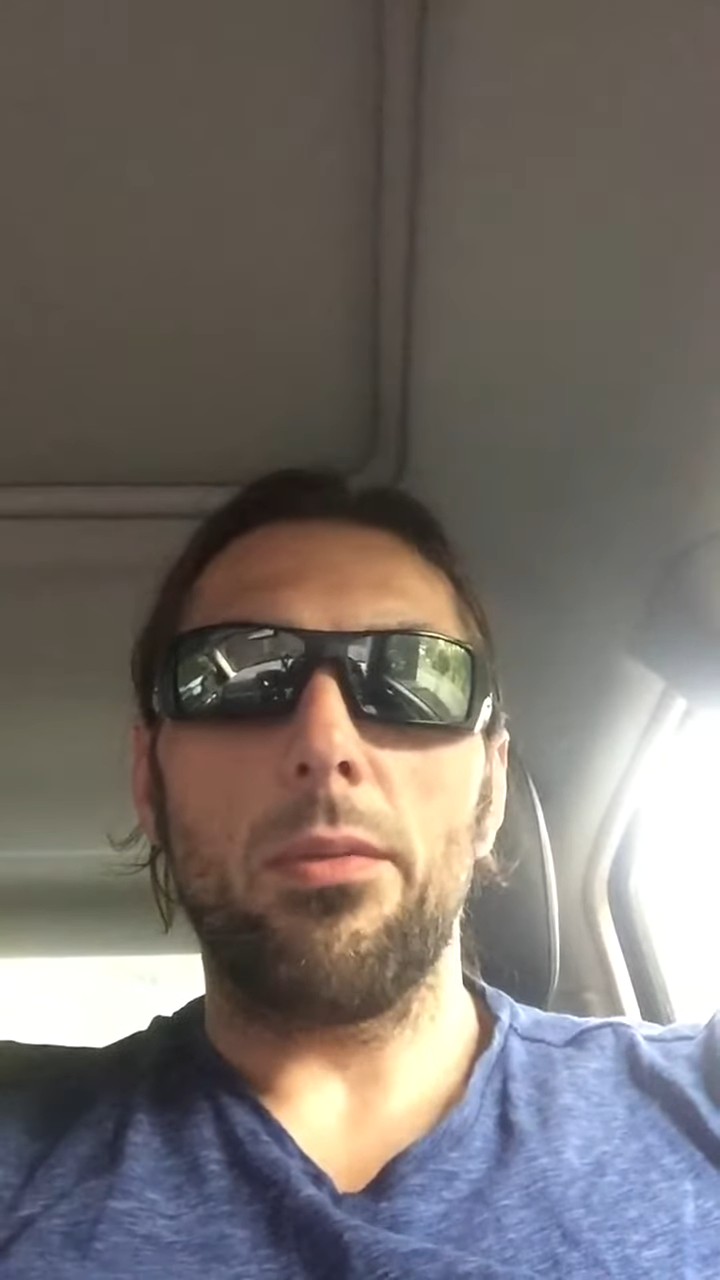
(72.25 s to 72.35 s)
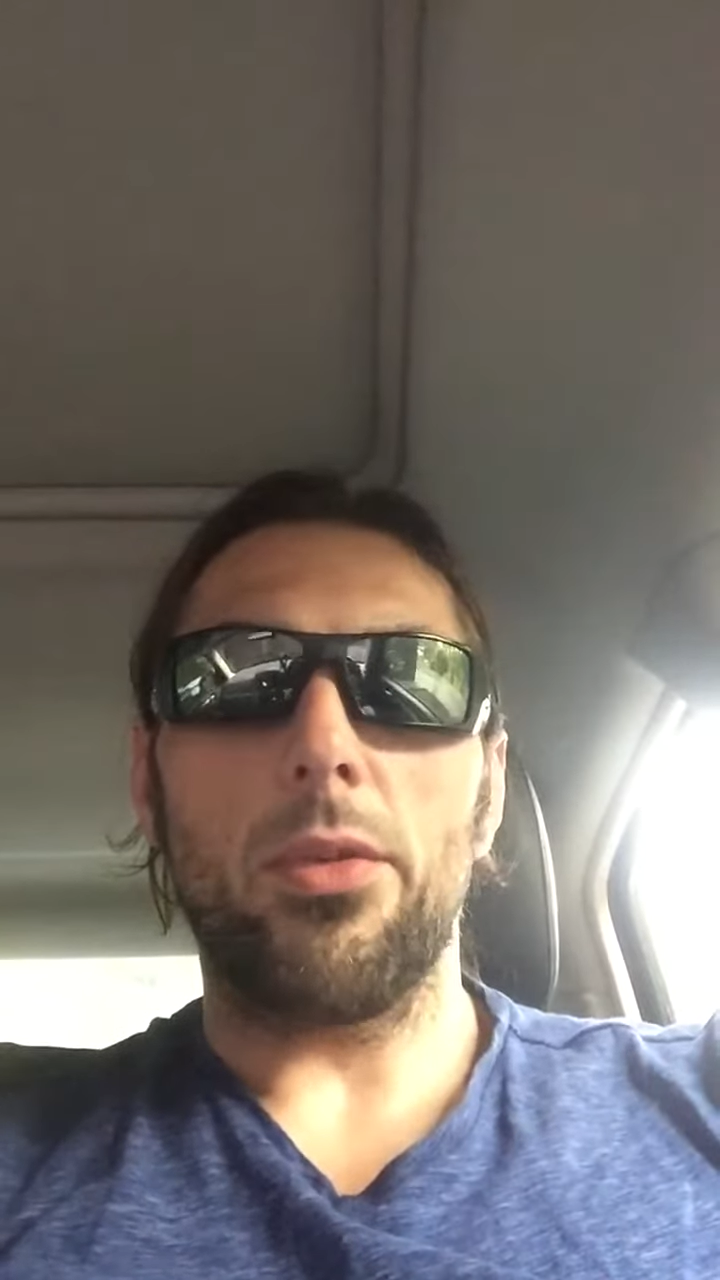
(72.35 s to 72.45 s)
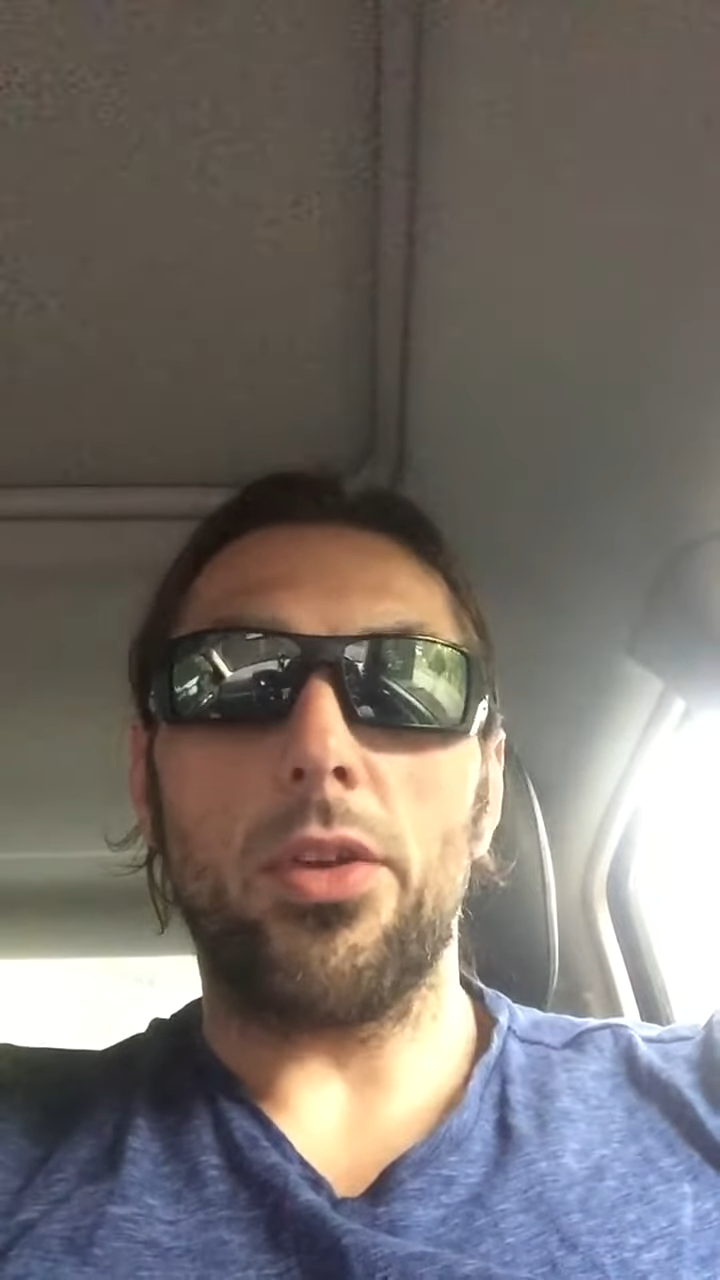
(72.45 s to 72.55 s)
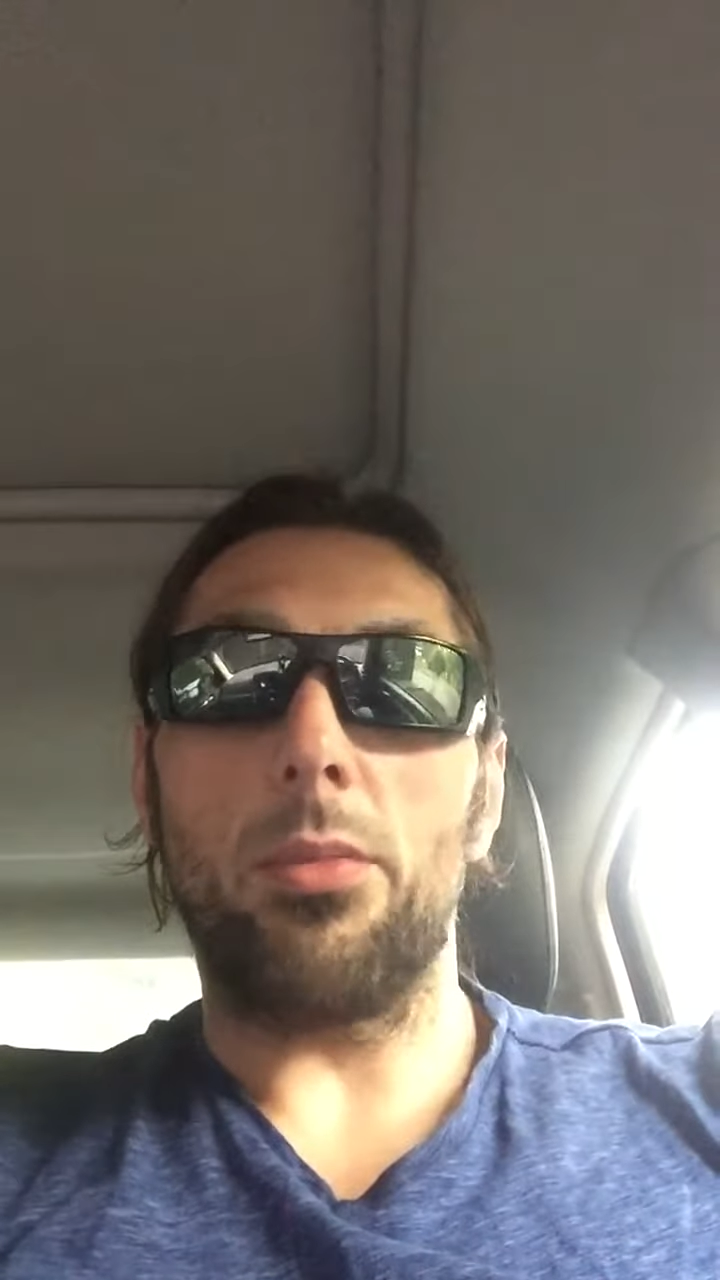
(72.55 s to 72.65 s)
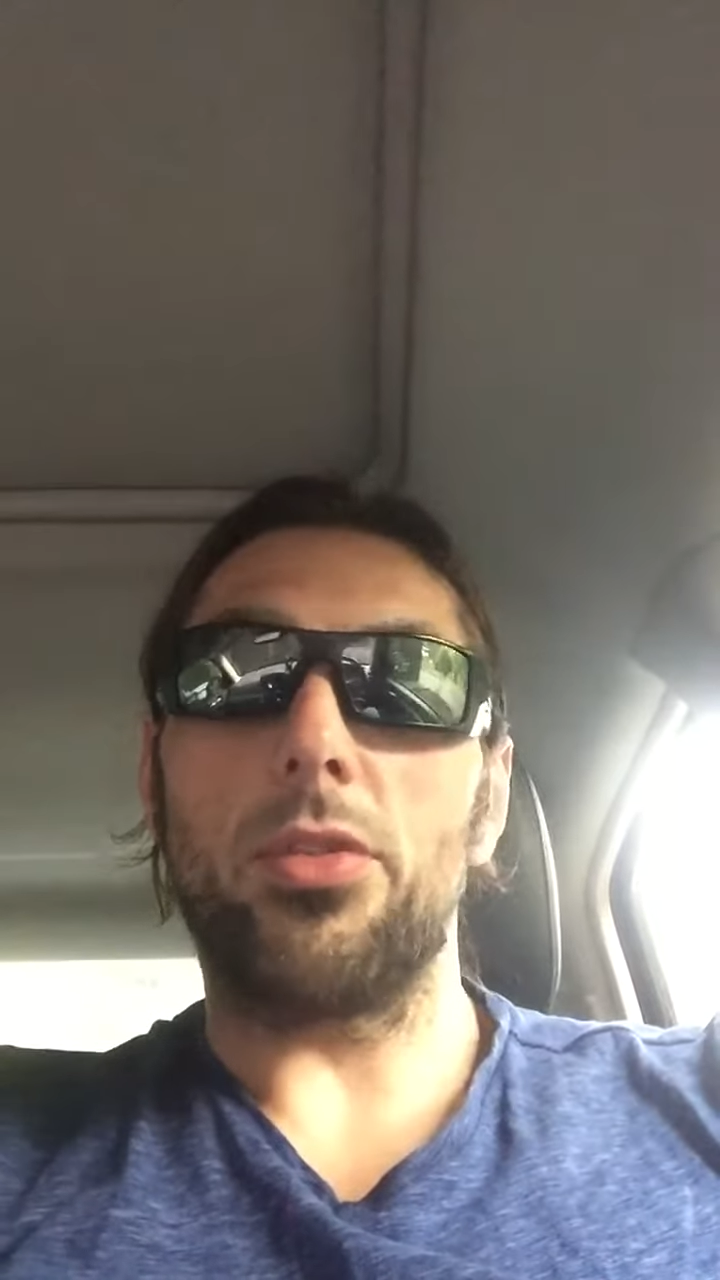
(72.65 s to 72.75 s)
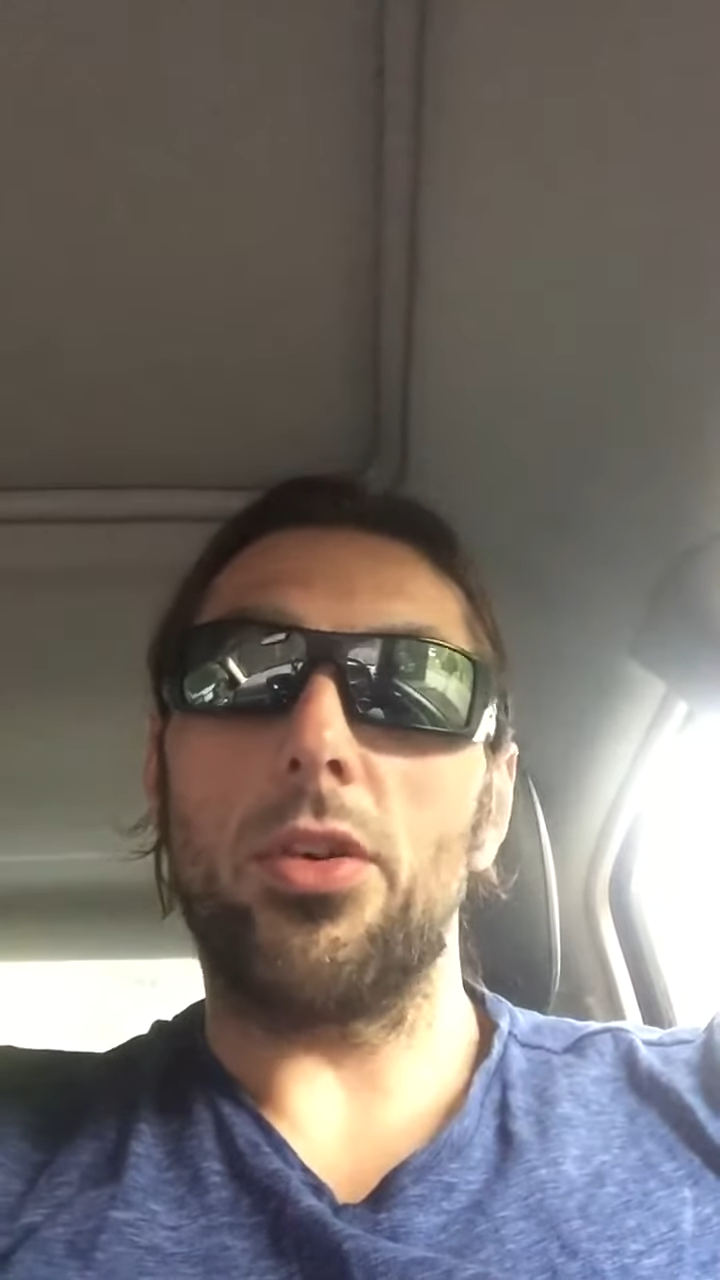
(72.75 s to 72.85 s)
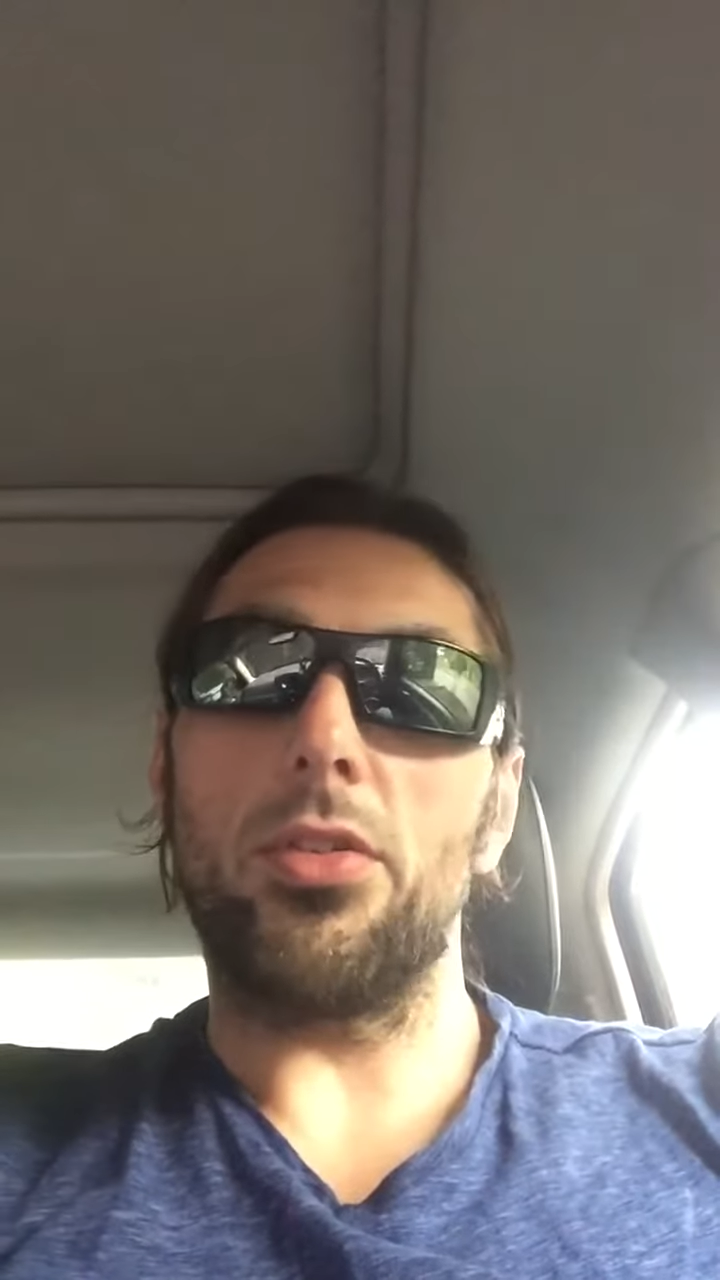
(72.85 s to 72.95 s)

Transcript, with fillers: which I'm sure